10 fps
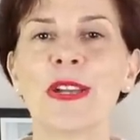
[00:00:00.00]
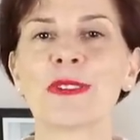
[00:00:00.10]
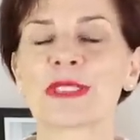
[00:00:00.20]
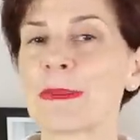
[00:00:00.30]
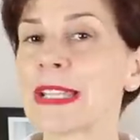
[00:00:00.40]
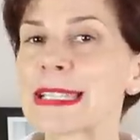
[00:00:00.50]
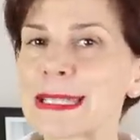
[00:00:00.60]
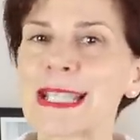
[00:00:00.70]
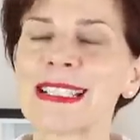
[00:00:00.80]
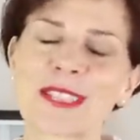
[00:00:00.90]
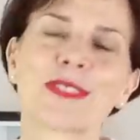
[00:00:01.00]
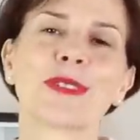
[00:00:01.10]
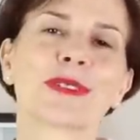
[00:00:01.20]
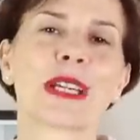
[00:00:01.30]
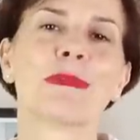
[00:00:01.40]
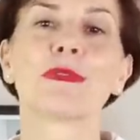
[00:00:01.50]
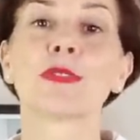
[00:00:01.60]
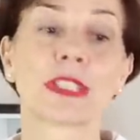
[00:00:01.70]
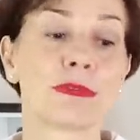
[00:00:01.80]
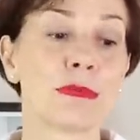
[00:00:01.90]
a long time. That style lasts a long time. Of
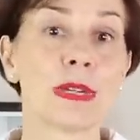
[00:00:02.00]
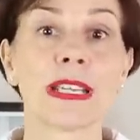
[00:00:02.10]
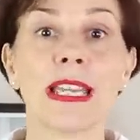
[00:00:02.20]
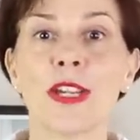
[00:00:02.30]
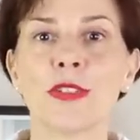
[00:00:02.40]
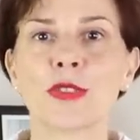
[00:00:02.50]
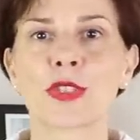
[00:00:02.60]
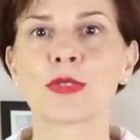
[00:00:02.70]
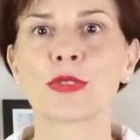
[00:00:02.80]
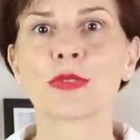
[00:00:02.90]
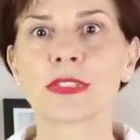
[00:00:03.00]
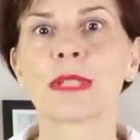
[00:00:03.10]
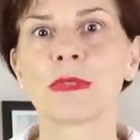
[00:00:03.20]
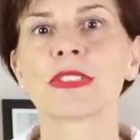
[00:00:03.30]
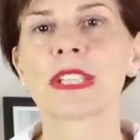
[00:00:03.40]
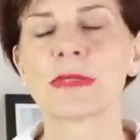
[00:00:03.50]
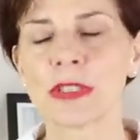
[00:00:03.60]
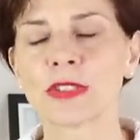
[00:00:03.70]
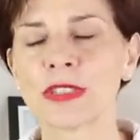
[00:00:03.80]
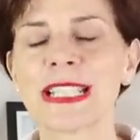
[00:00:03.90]
course, if you wear your shoes all the time, all the time, they're
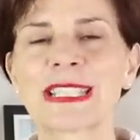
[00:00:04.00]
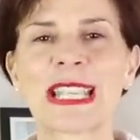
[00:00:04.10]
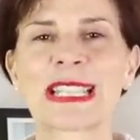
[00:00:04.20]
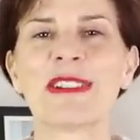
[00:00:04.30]
not going to last that